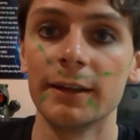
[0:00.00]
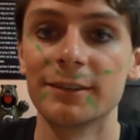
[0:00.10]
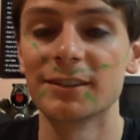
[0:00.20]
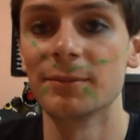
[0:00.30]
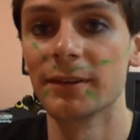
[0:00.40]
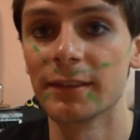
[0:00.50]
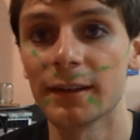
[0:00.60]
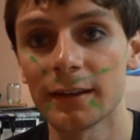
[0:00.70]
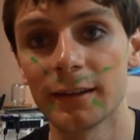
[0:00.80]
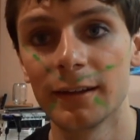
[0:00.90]
each coming
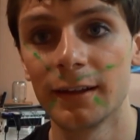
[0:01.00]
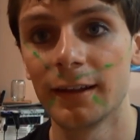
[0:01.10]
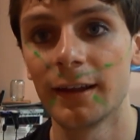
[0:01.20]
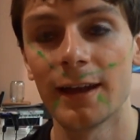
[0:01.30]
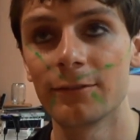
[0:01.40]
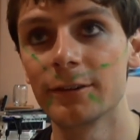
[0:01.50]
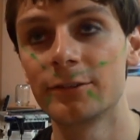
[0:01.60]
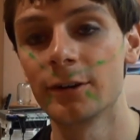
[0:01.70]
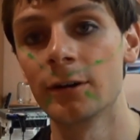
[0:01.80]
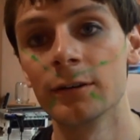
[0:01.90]
thing. Every
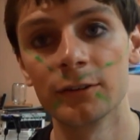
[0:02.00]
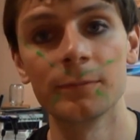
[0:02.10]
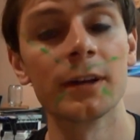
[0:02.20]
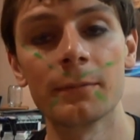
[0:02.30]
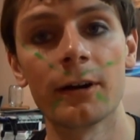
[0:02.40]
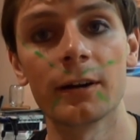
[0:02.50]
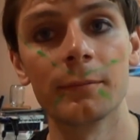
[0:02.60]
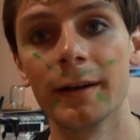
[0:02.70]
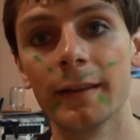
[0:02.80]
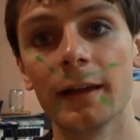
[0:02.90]
show is a big part of
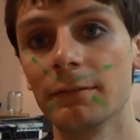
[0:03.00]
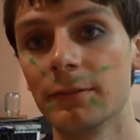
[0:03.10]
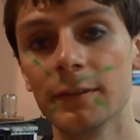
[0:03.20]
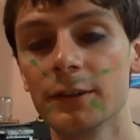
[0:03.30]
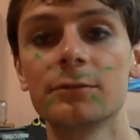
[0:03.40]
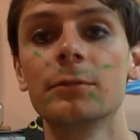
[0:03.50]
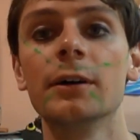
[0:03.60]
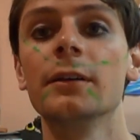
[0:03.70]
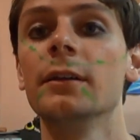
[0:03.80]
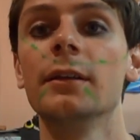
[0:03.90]
my life, and this
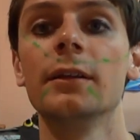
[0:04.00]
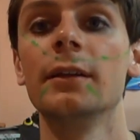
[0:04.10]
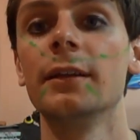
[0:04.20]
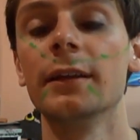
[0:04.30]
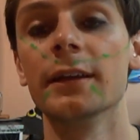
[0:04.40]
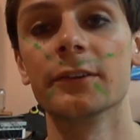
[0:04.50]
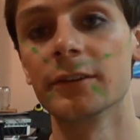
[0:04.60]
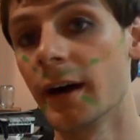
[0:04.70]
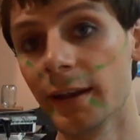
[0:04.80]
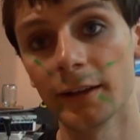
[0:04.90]
one is
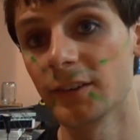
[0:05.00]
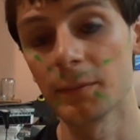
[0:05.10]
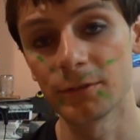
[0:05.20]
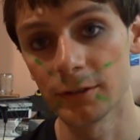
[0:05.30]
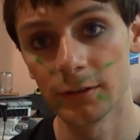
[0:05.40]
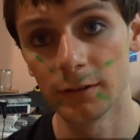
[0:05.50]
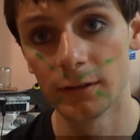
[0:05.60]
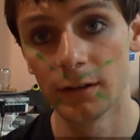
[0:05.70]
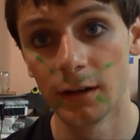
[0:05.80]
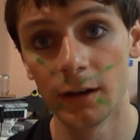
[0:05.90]
not an exception.
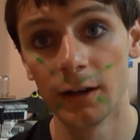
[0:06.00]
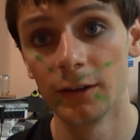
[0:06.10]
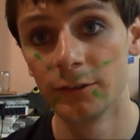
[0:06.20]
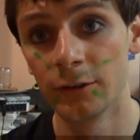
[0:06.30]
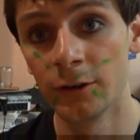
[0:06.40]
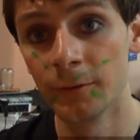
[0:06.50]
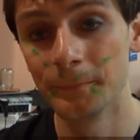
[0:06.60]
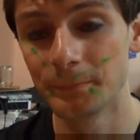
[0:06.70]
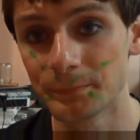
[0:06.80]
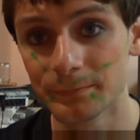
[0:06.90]
So,
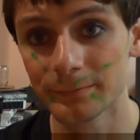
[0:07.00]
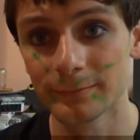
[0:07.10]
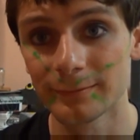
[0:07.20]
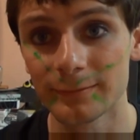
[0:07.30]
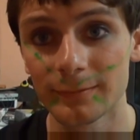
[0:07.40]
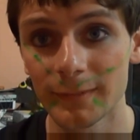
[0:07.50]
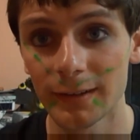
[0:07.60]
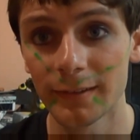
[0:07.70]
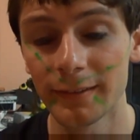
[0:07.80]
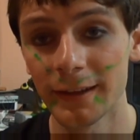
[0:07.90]

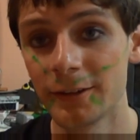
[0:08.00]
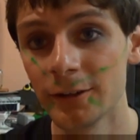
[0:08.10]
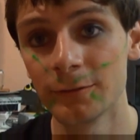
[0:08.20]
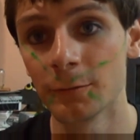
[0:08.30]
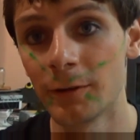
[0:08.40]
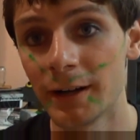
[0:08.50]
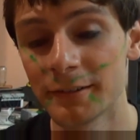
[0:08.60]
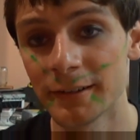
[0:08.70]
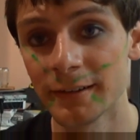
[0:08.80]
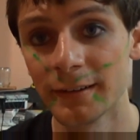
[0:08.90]
thank you for
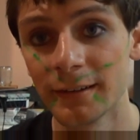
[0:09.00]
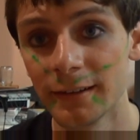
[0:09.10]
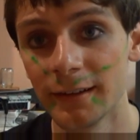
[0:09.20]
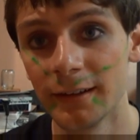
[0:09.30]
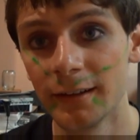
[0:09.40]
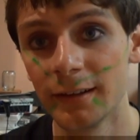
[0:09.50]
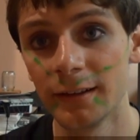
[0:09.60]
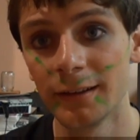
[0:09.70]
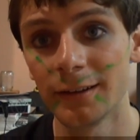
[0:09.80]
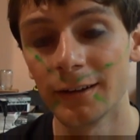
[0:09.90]
watching
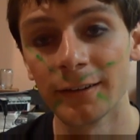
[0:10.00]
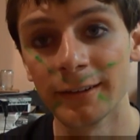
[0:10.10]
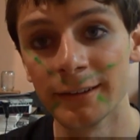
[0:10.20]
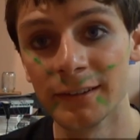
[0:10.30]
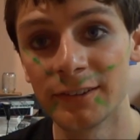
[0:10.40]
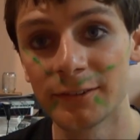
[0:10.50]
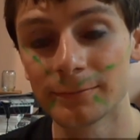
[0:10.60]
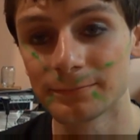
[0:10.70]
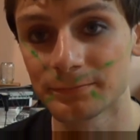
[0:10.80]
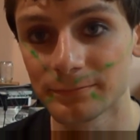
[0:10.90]
all
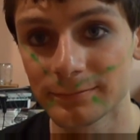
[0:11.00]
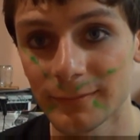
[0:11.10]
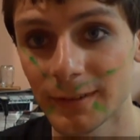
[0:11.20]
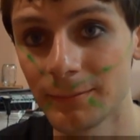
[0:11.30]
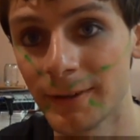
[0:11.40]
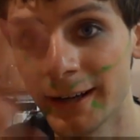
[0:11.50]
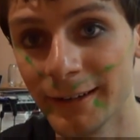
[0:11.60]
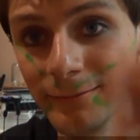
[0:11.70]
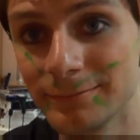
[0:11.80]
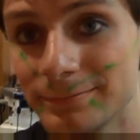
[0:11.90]
these. Bye.